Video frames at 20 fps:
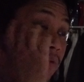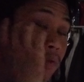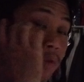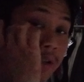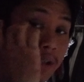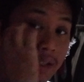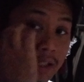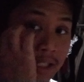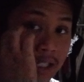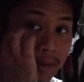You
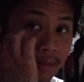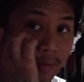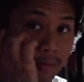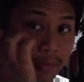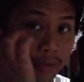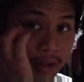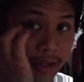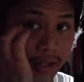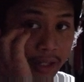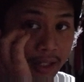see, I'm
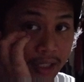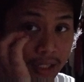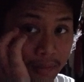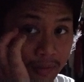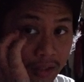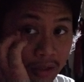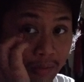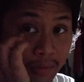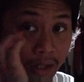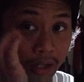applying some to
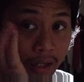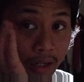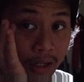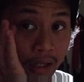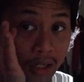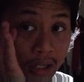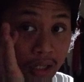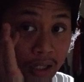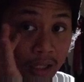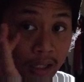my
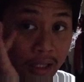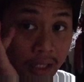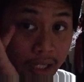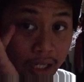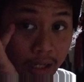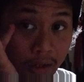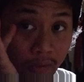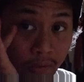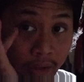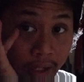like
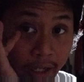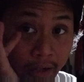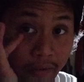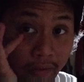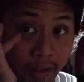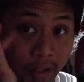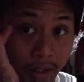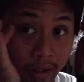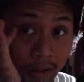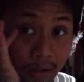right
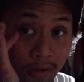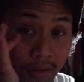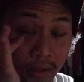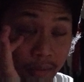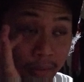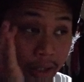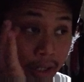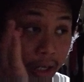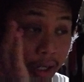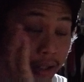very close to my
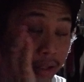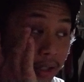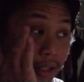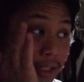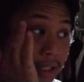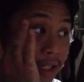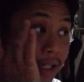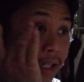eyelids.